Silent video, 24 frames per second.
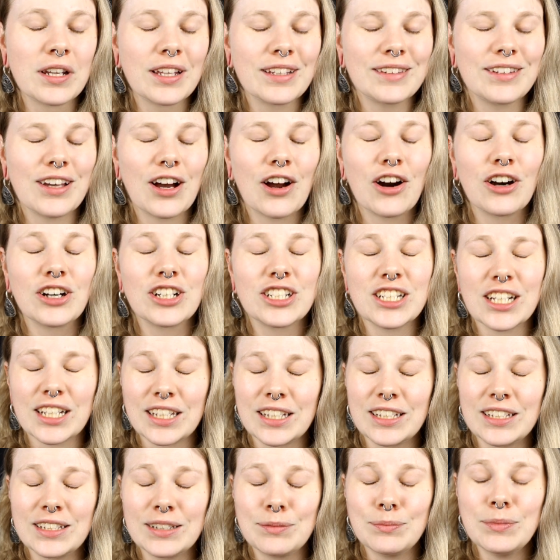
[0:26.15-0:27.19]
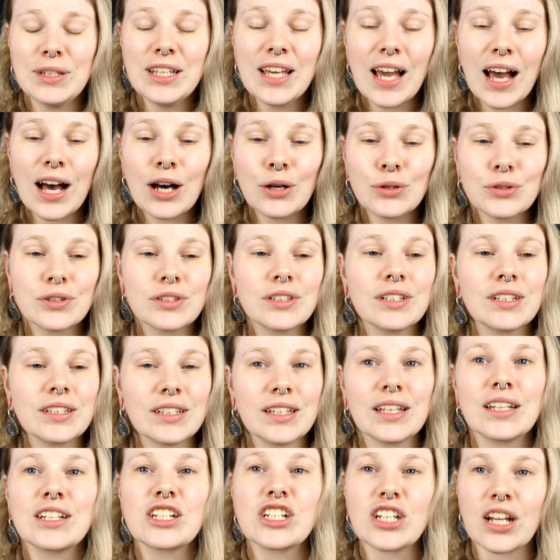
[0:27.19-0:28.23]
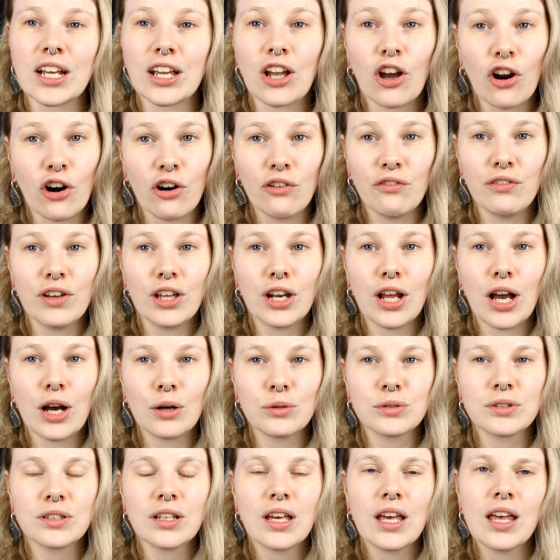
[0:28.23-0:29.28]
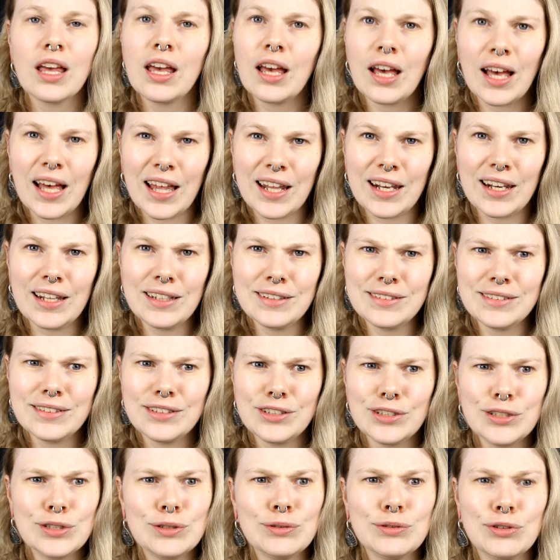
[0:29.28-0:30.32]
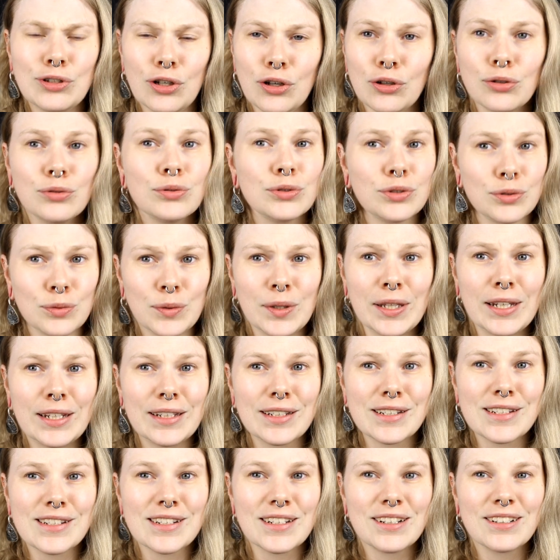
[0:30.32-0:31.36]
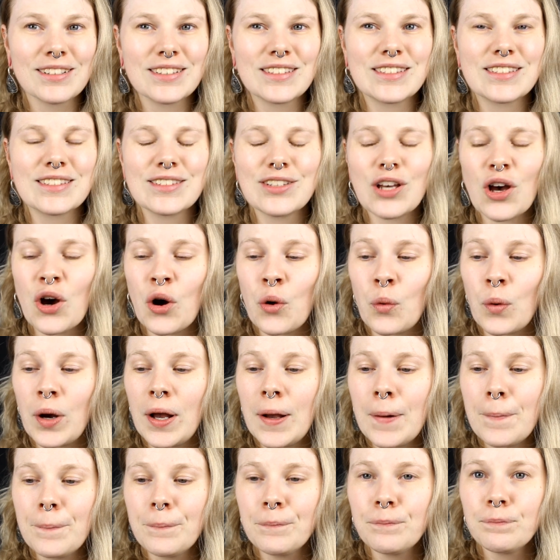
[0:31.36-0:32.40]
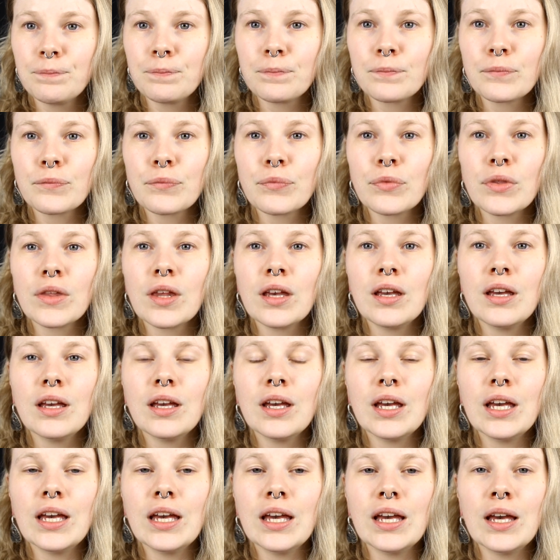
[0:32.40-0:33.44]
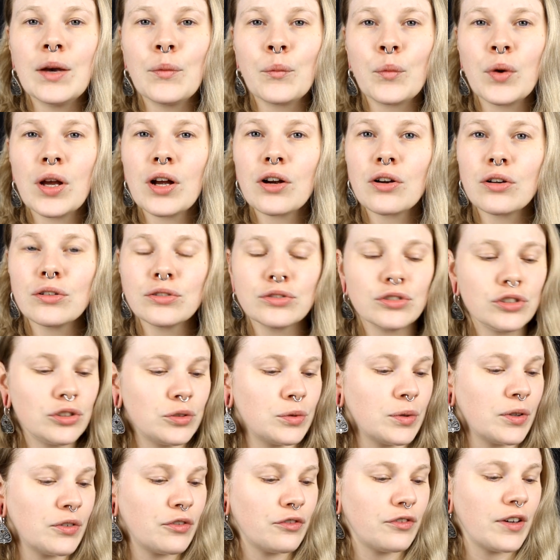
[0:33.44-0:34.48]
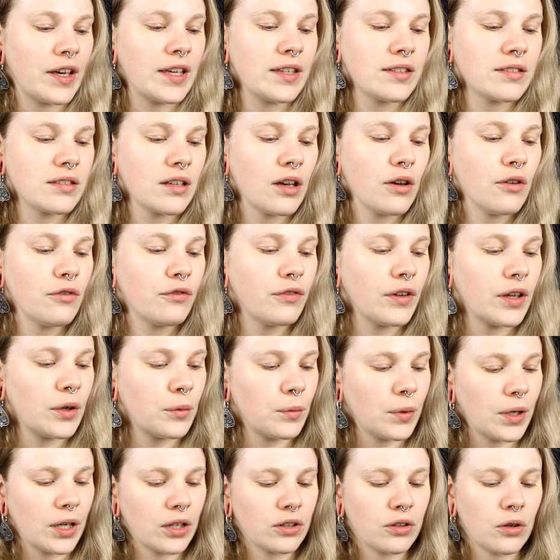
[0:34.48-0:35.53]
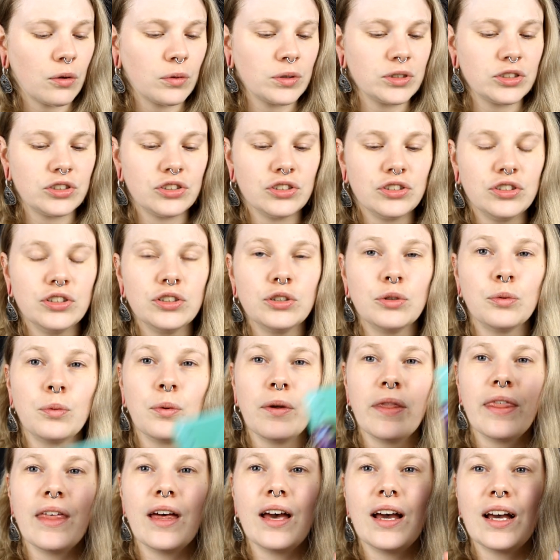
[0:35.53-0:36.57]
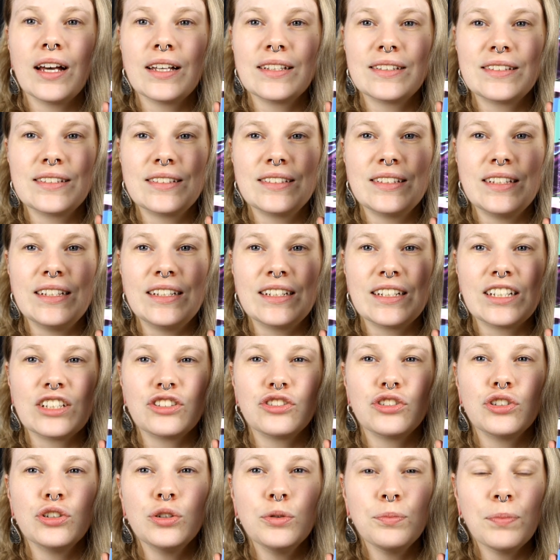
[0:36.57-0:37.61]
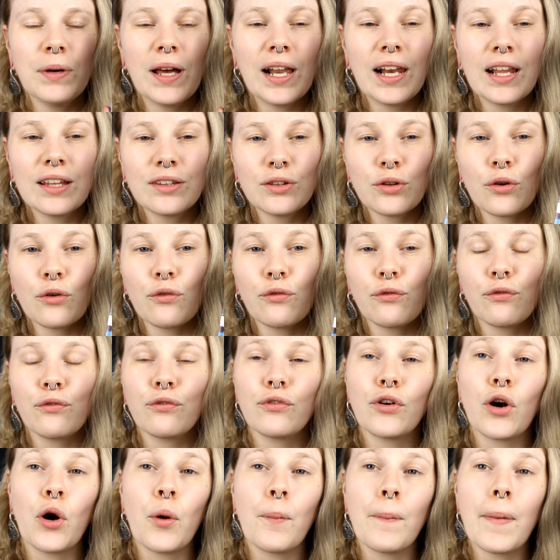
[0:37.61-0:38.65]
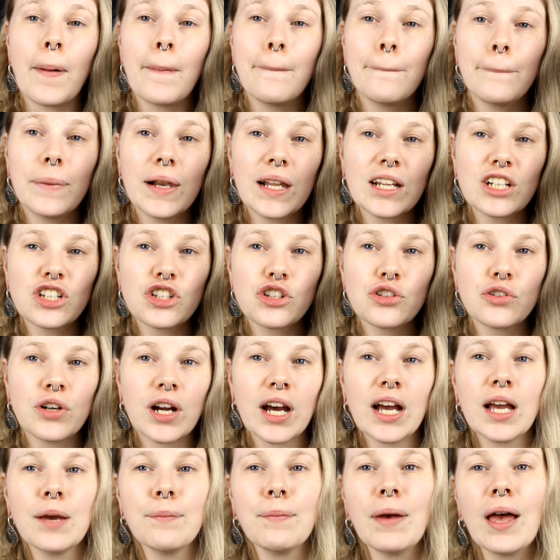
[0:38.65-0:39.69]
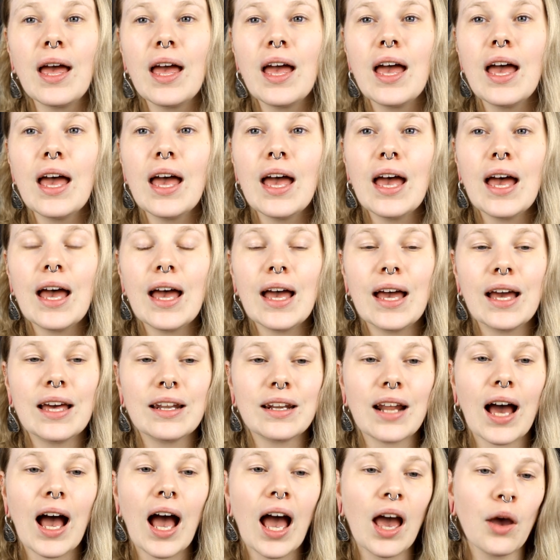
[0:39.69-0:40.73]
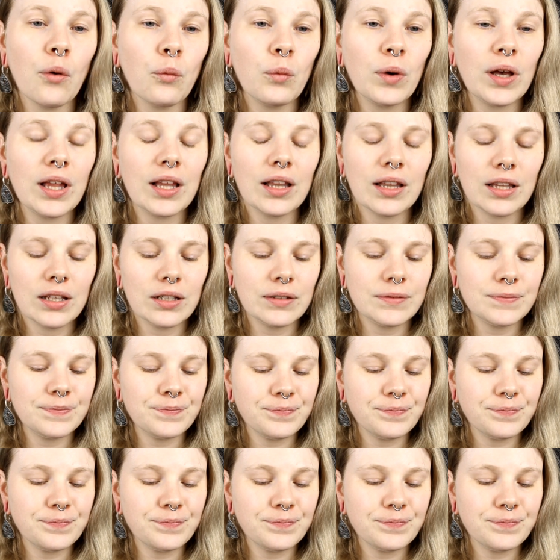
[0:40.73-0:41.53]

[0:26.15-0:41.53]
that are checking me out can check her video out unless you know Swedish. So, um, we're going to do a face-off and we're going to do with the Hasina 2 palette from Blush Tribe and I will